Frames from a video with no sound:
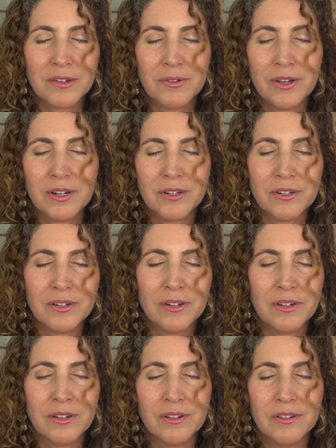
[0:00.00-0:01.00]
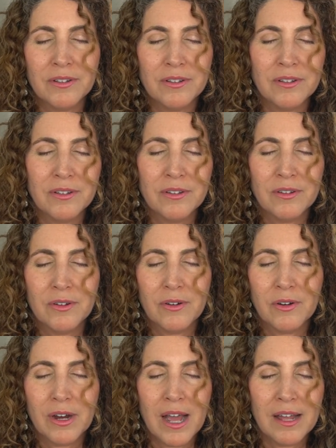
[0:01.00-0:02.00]
critical
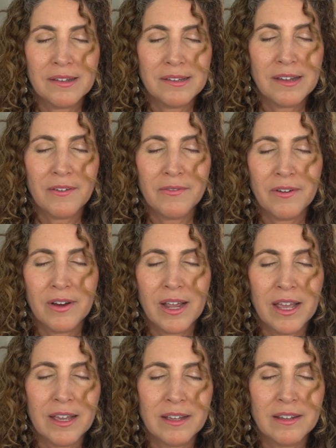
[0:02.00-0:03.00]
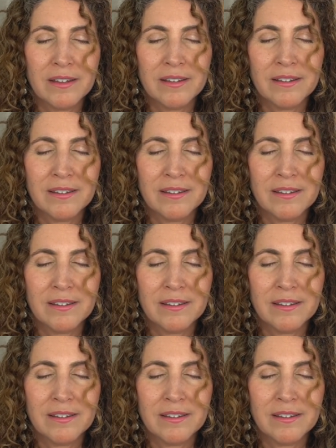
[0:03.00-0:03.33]
or has suffering,